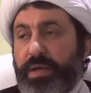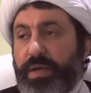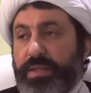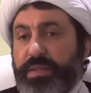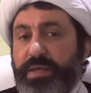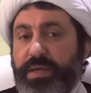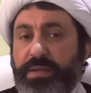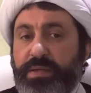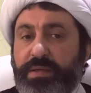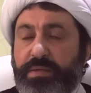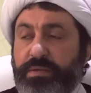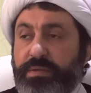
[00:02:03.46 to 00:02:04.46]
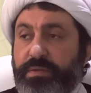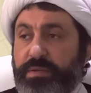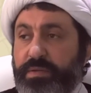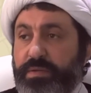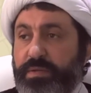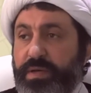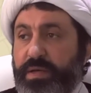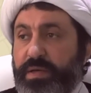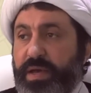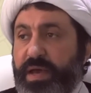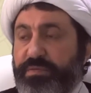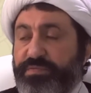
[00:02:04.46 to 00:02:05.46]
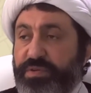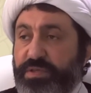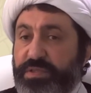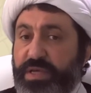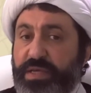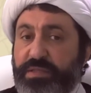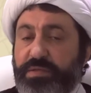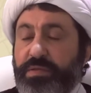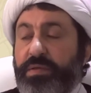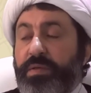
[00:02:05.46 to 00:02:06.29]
And then after that,